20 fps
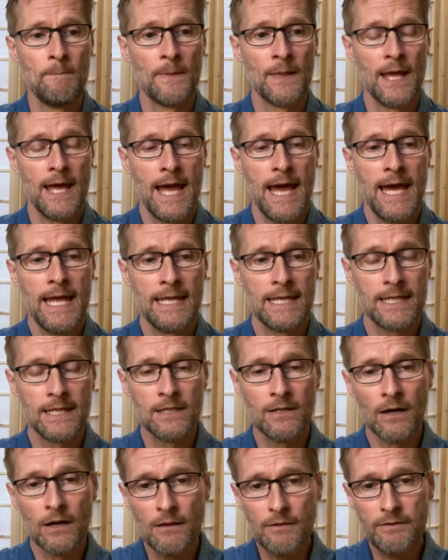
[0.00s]
And the
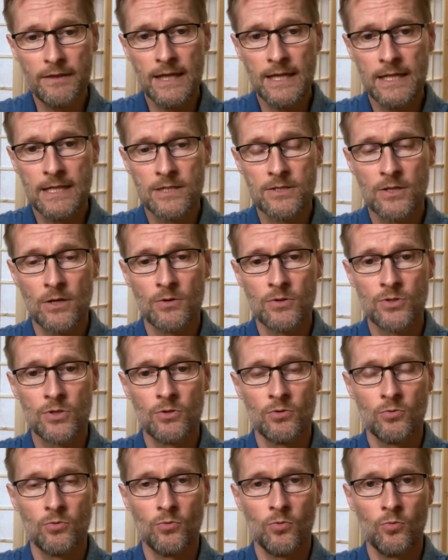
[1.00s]
other thing is also,
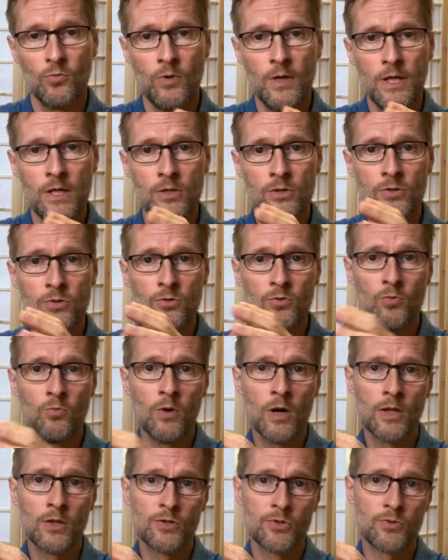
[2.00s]
when you
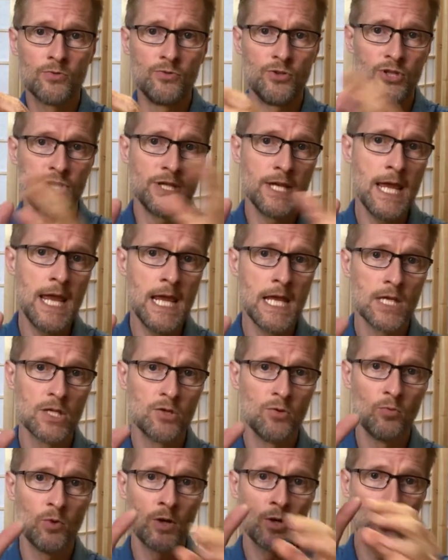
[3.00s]
want to change,
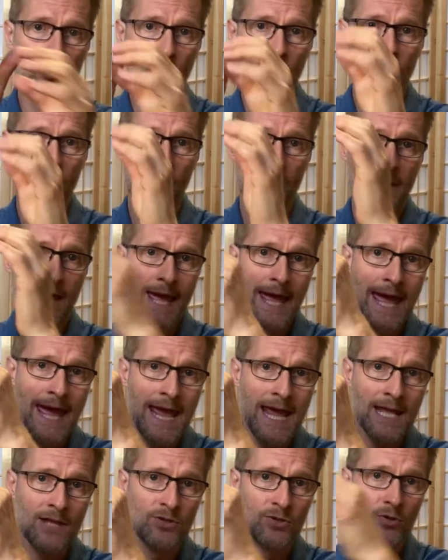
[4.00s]
you want to go from
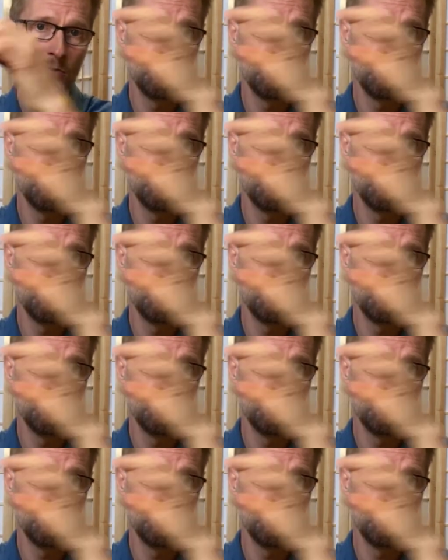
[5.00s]
A to